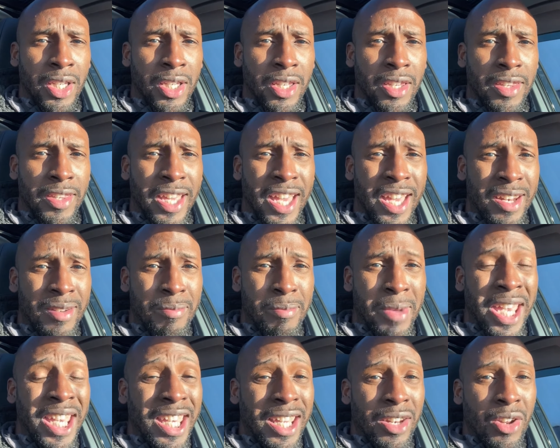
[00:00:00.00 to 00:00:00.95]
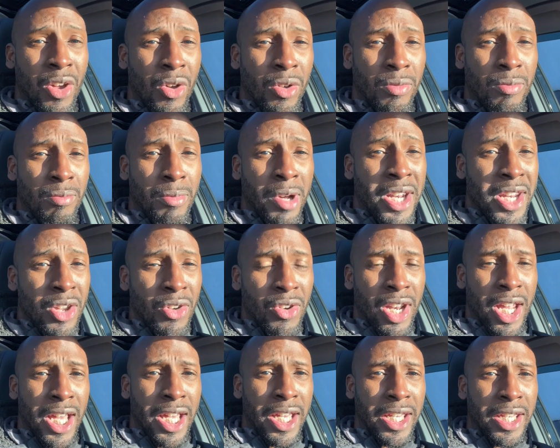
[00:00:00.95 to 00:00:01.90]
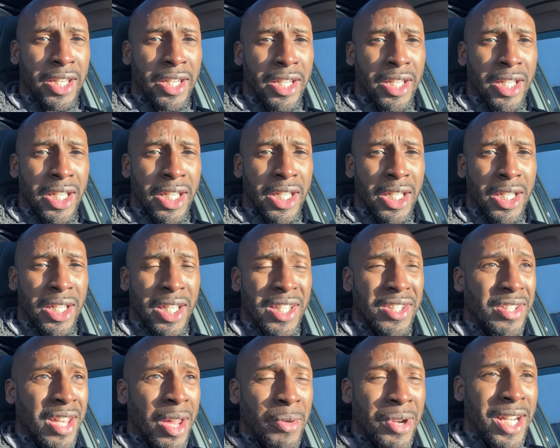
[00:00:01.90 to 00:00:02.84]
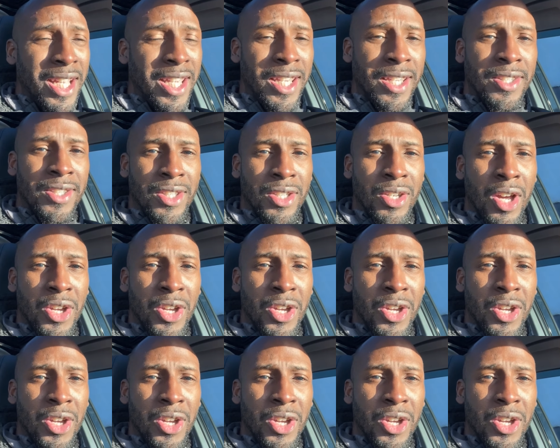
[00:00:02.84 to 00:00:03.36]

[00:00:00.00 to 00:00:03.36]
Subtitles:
then making money online, it's not really easy.